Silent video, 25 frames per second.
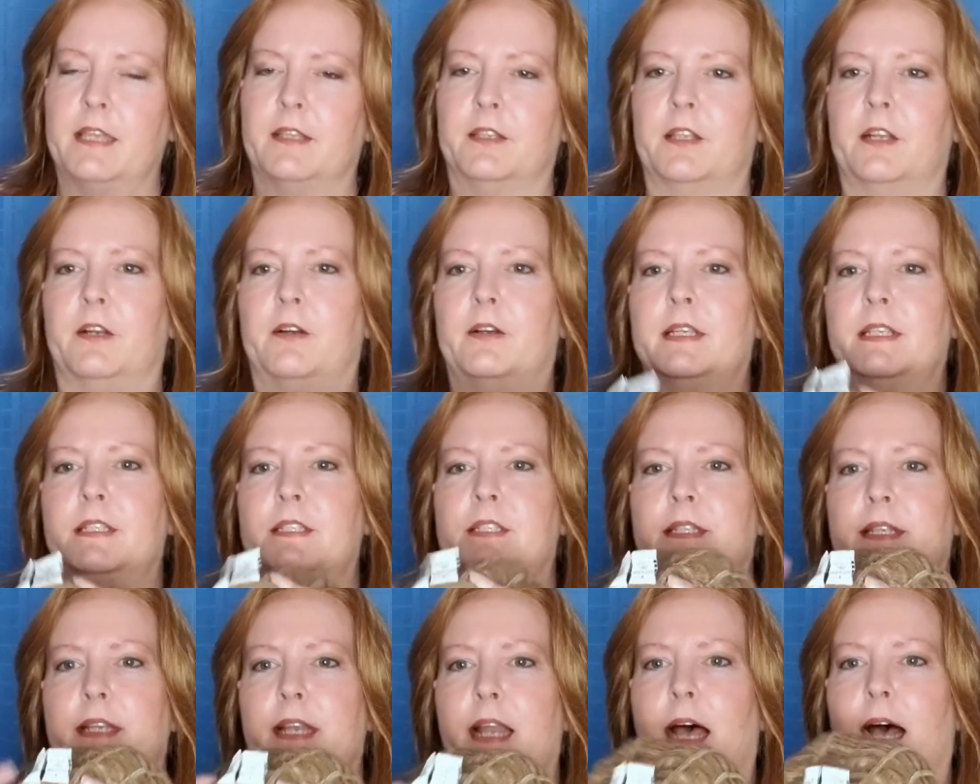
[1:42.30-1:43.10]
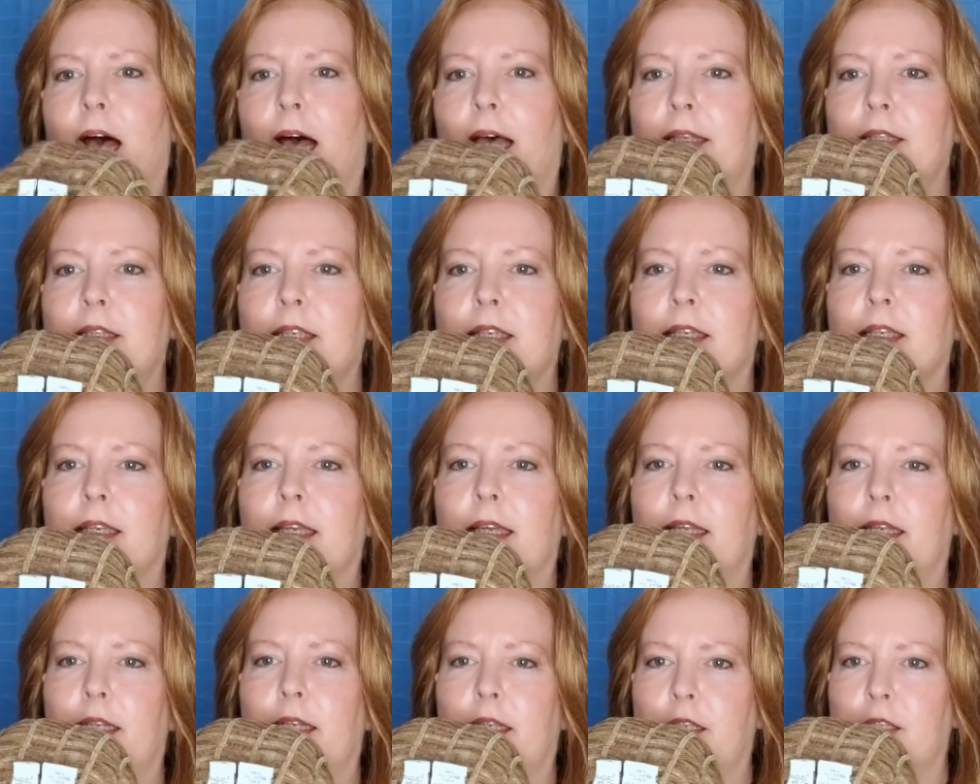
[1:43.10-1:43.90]
There is not
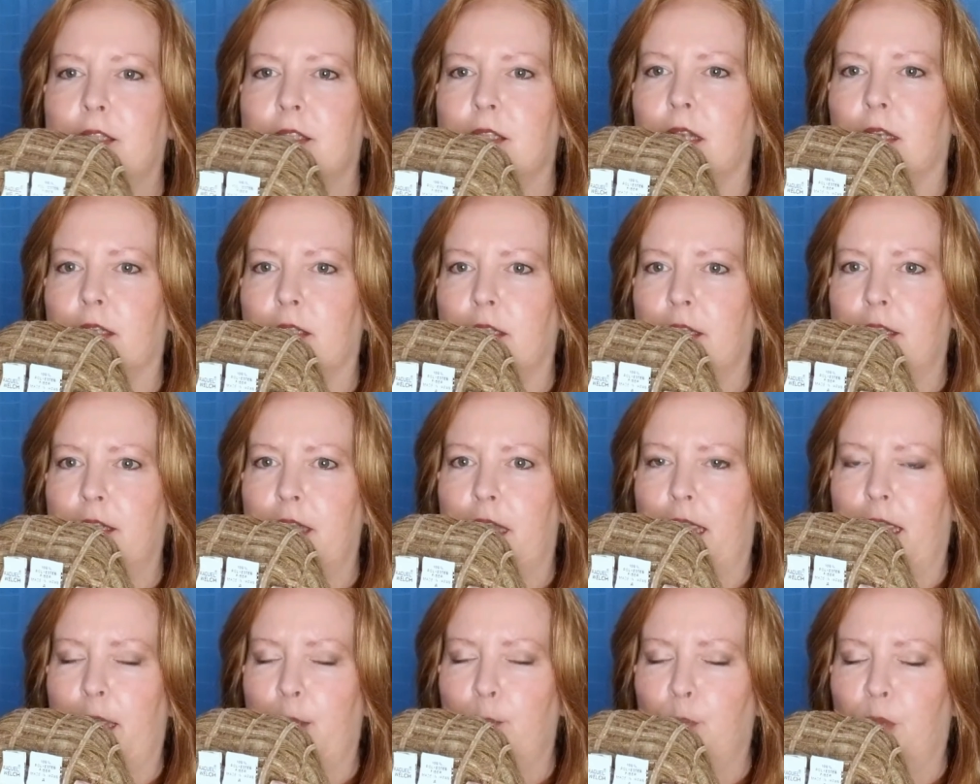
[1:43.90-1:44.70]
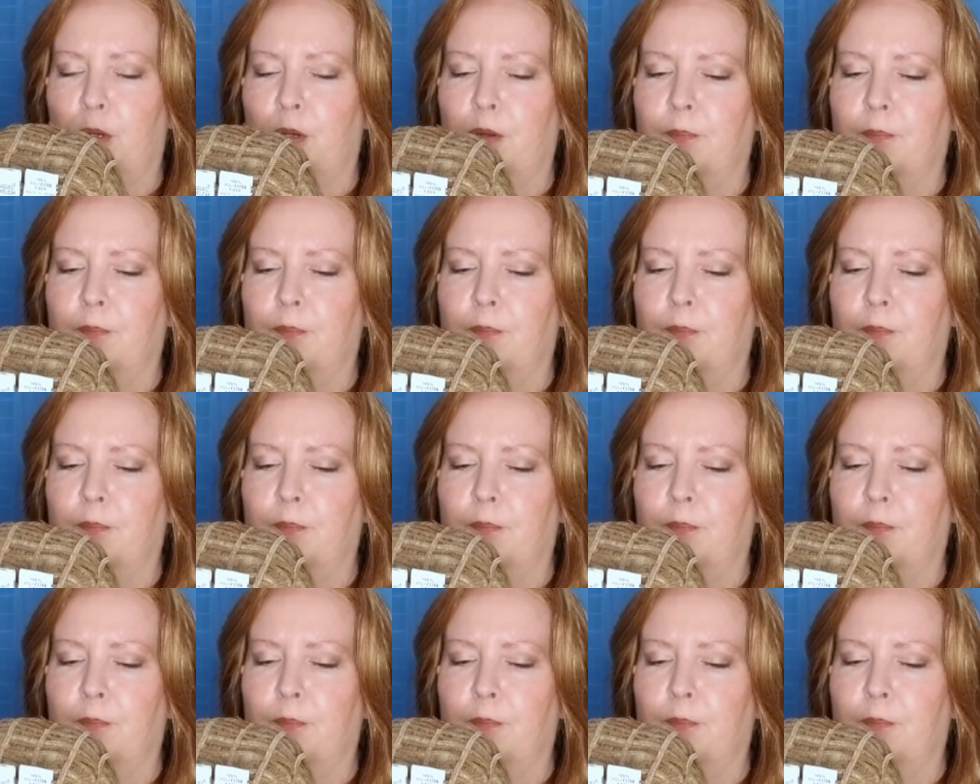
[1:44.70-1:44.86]
an extended nape.